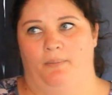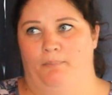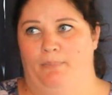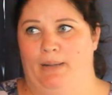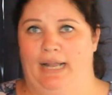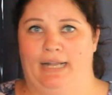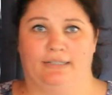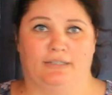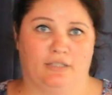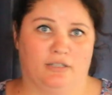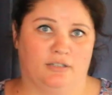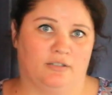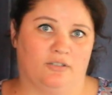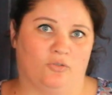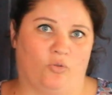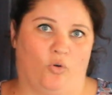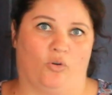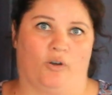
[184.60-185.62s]

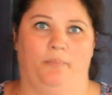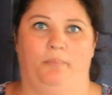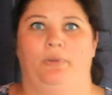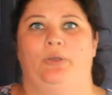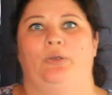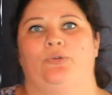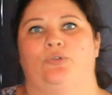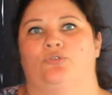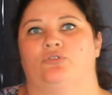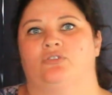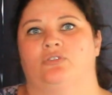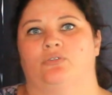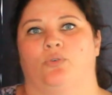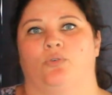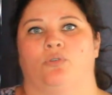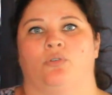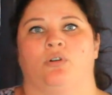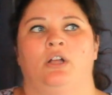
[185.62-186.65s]
abandoned or abused
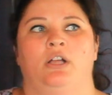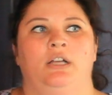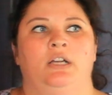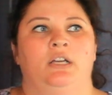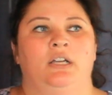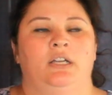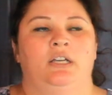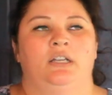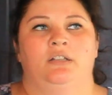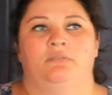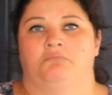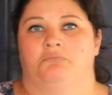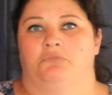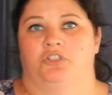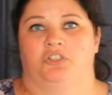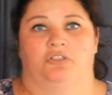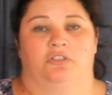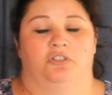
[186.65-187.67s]
or
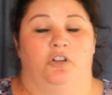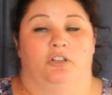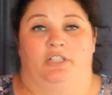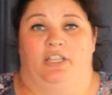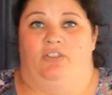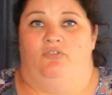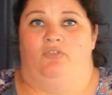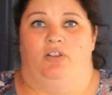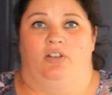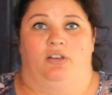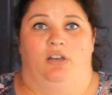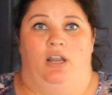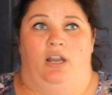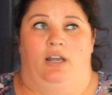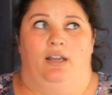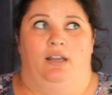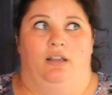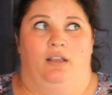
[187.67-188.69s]
just not given
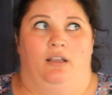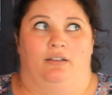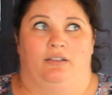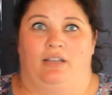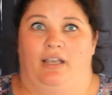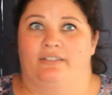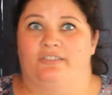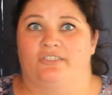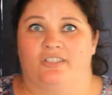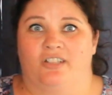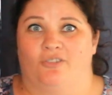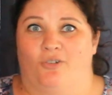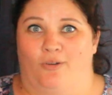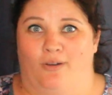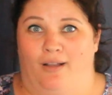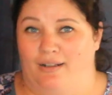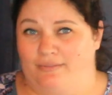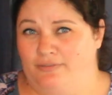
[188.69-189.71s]
any attention
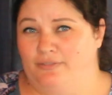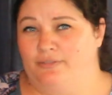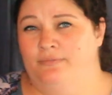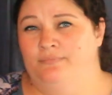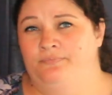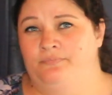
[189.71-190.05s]
or love.